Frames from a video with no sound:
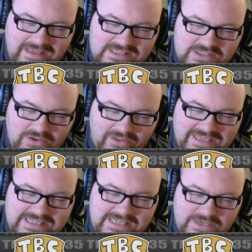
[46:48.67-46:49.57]
they're like a
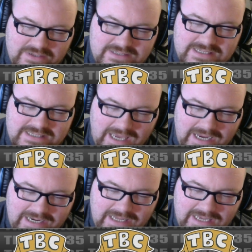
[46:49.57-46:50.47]
secret
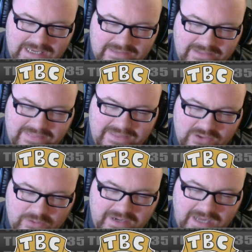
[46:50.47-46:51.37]
society, like the
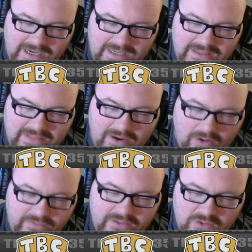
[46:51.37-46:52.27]
Illuminati. They are
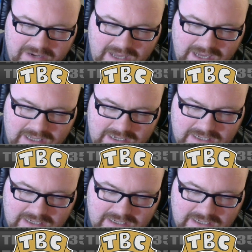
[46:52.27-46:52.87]
the Illuminati.